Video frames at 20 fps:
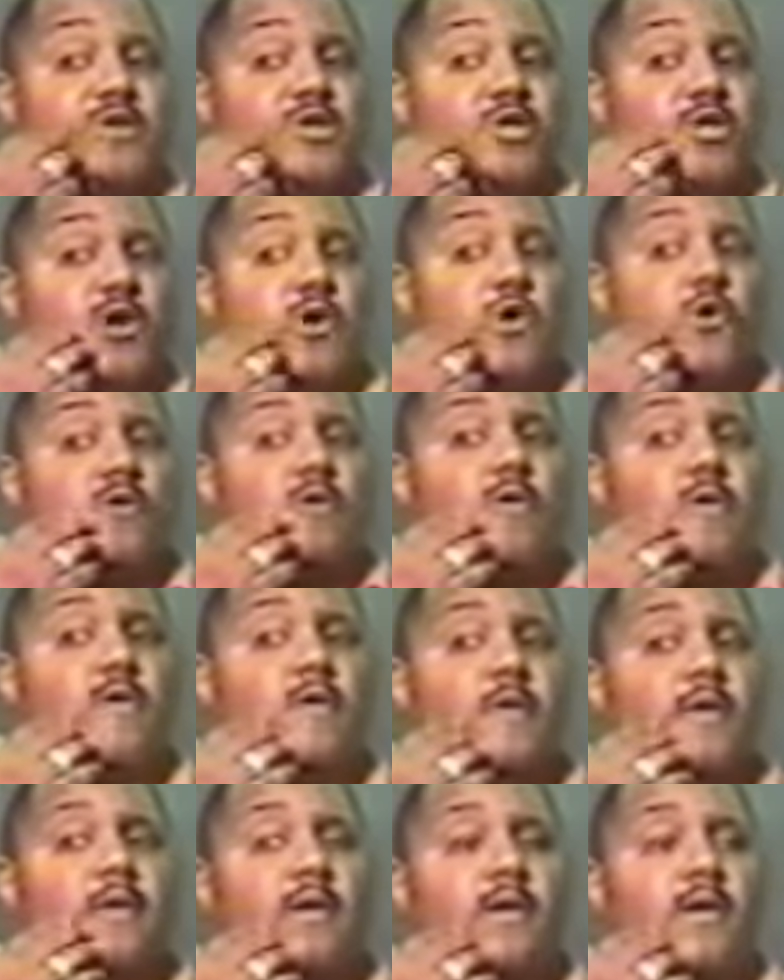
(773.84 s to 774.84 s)
you know,
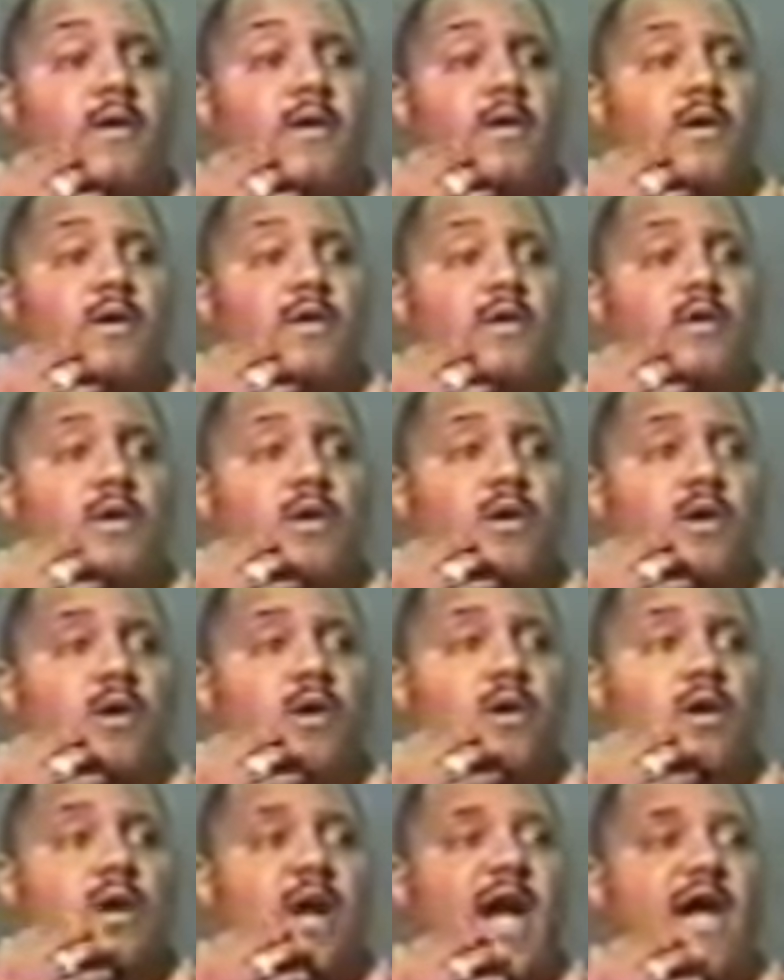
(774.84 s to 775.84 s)

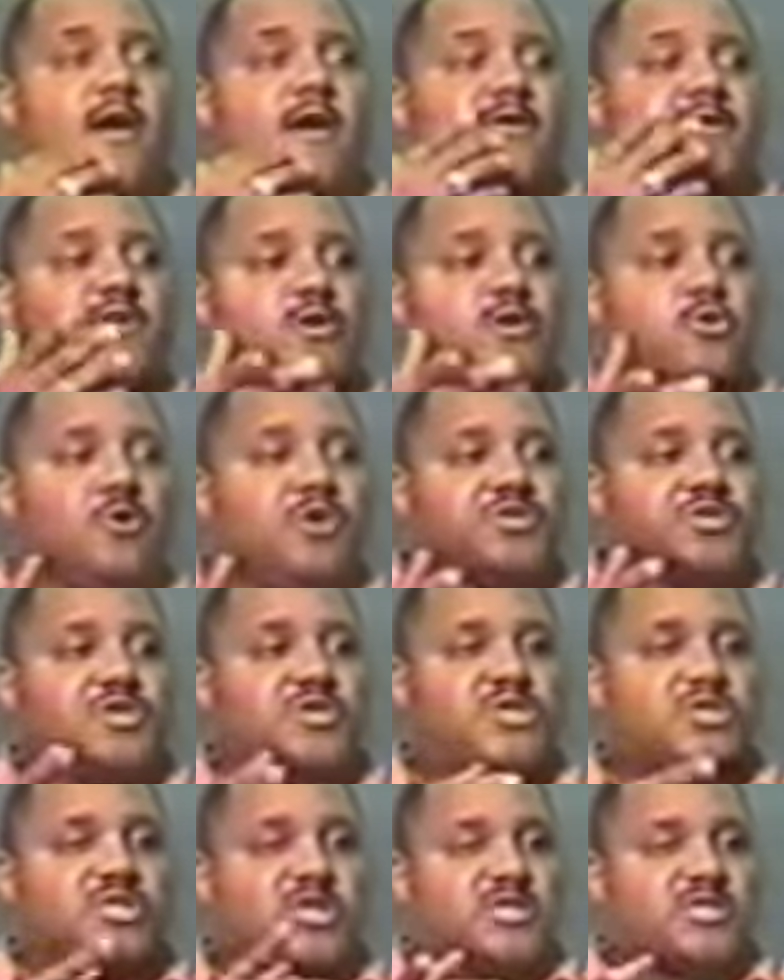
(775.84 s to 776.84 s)
I heard
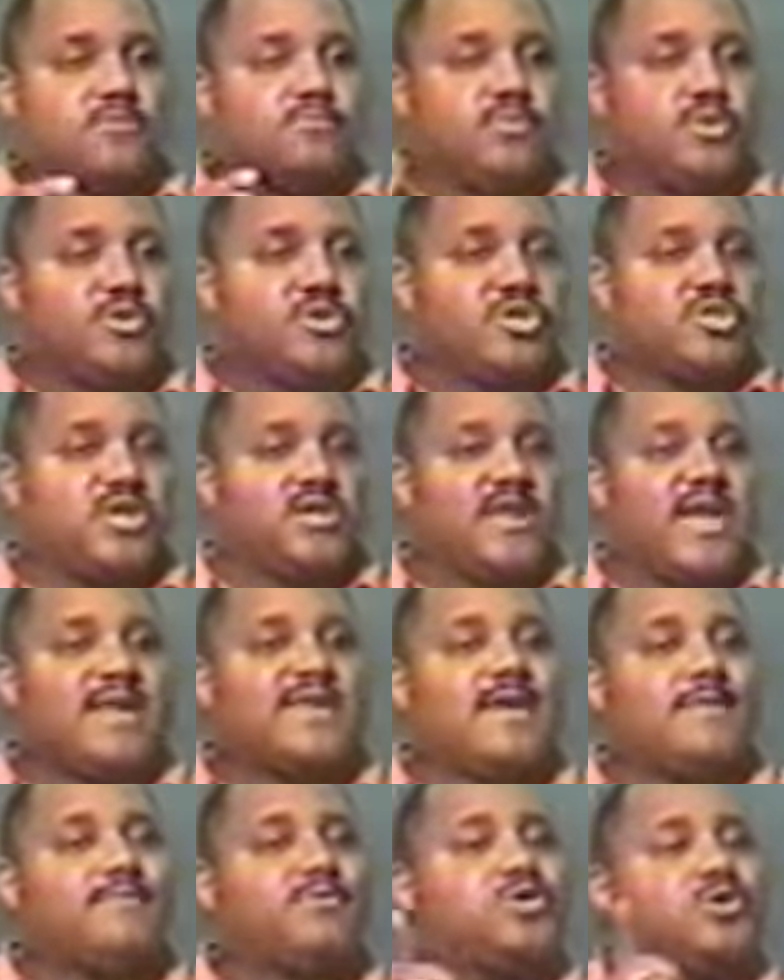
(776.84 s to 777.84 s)
Christians say some bullshit
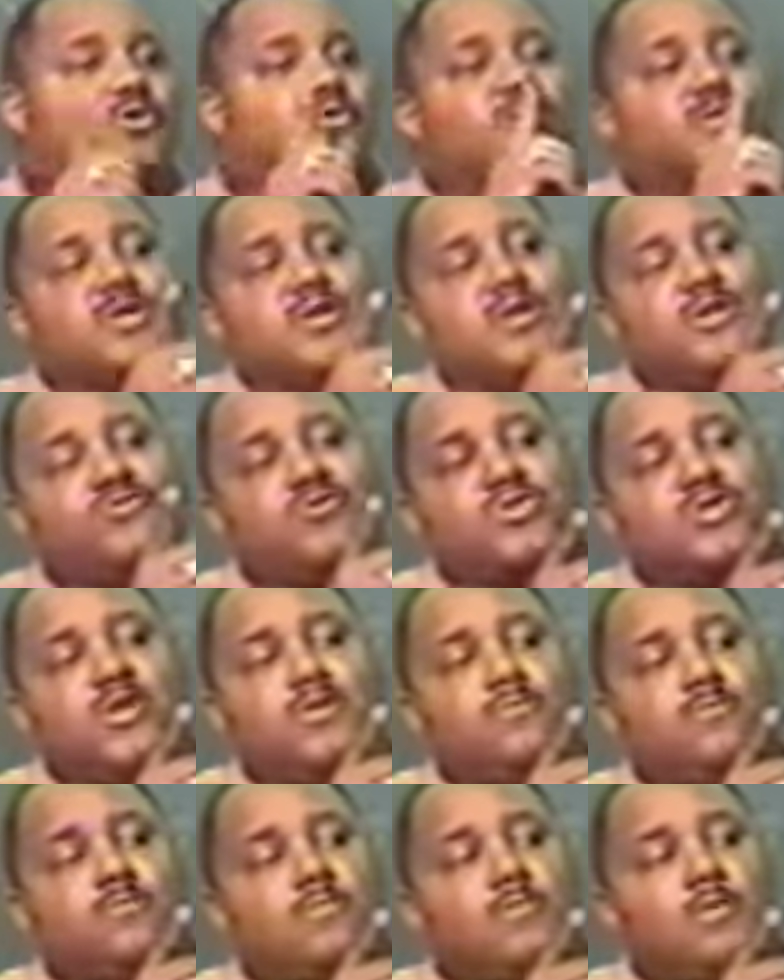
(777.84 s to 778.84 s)
like that, but you know it's
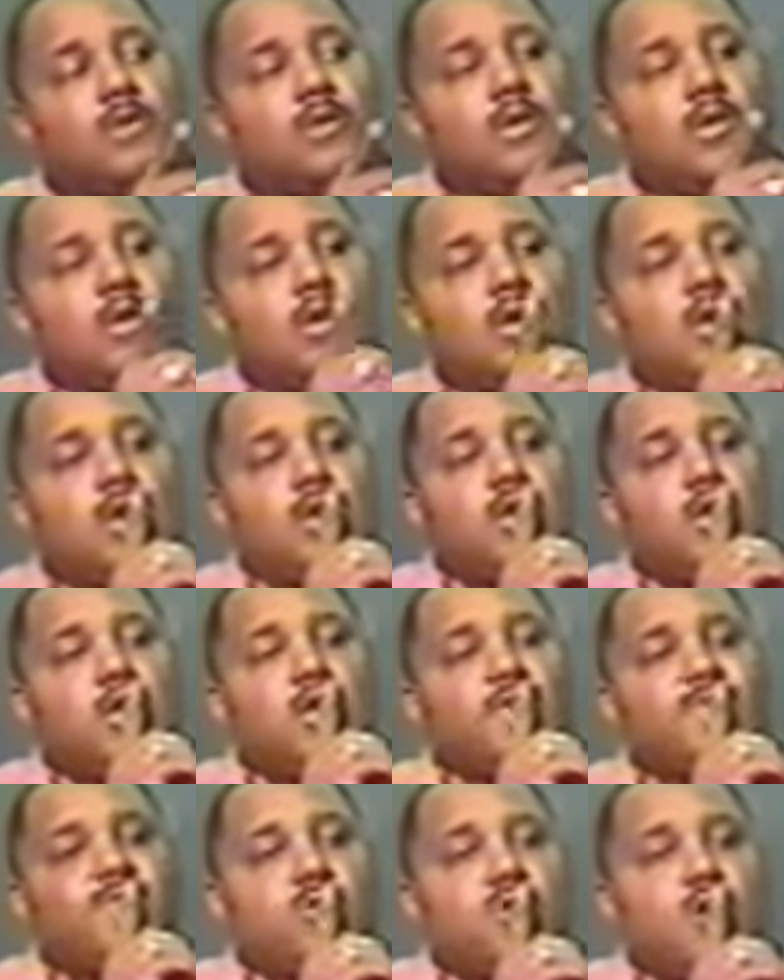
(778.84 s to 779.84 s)
interesting?
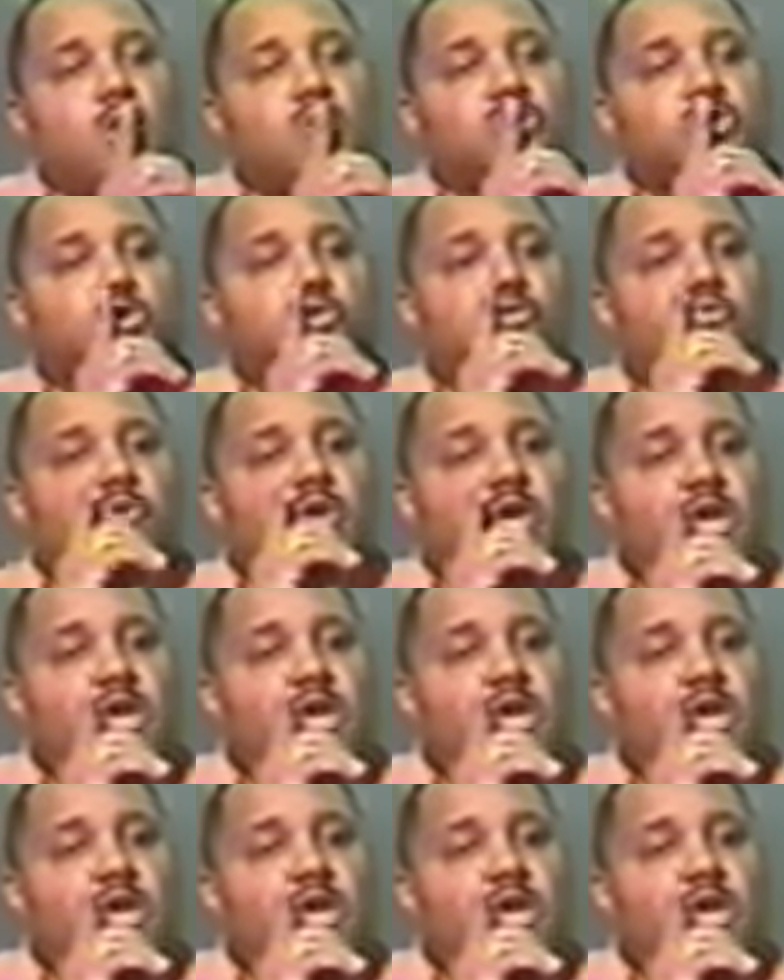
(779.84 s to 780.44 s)
If you go to